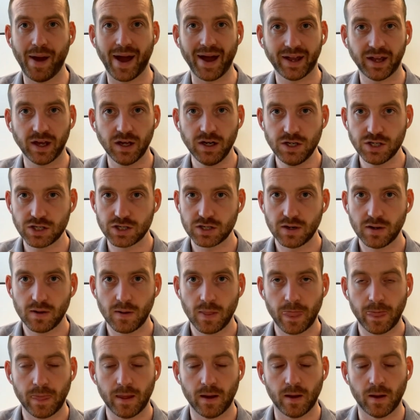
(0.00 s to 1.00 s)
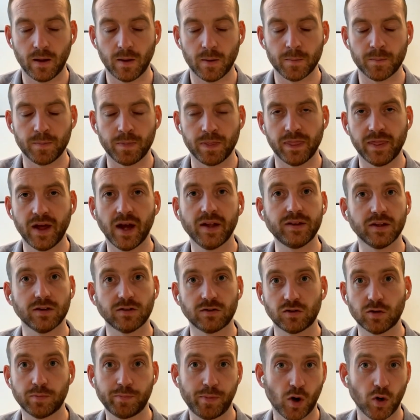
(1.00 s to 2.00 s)
package that
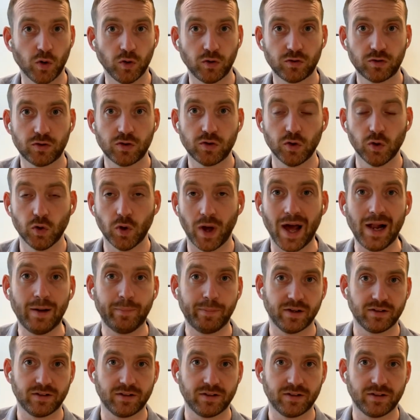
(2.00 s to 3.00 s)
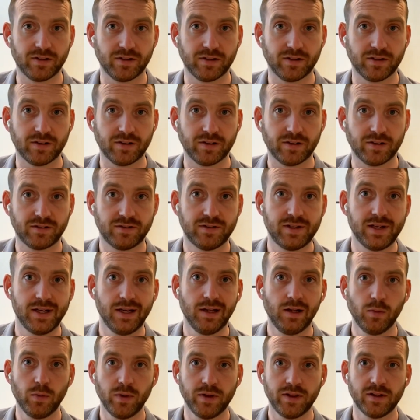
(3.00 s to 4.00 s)
is supposed to help us
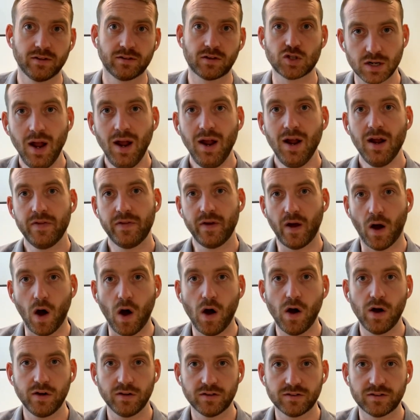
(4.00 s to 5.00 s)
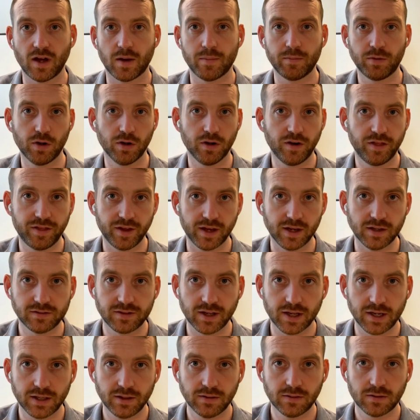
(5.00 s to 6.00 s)
deal with this issue, there are some good
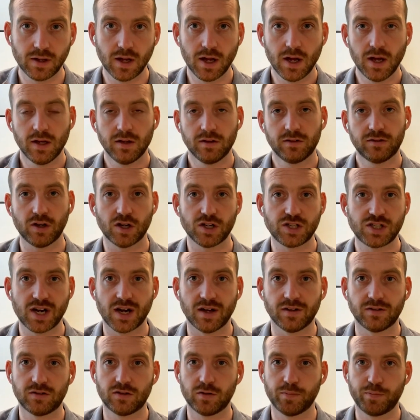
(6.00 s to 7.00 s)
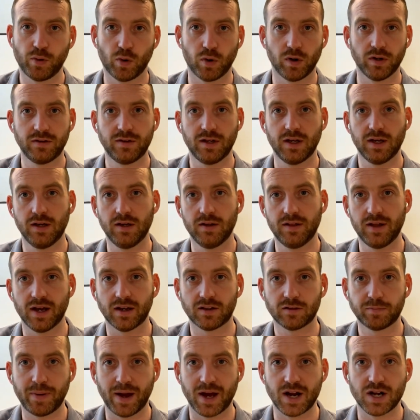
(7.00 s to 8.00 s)
things in it, such as supporting
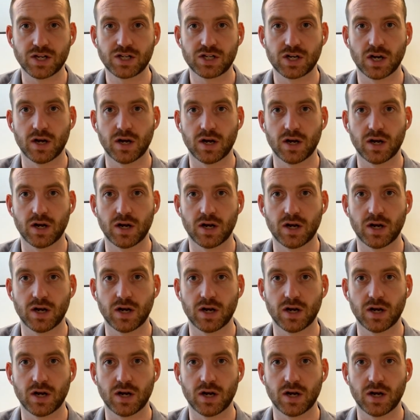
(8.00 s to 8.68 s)
the expansion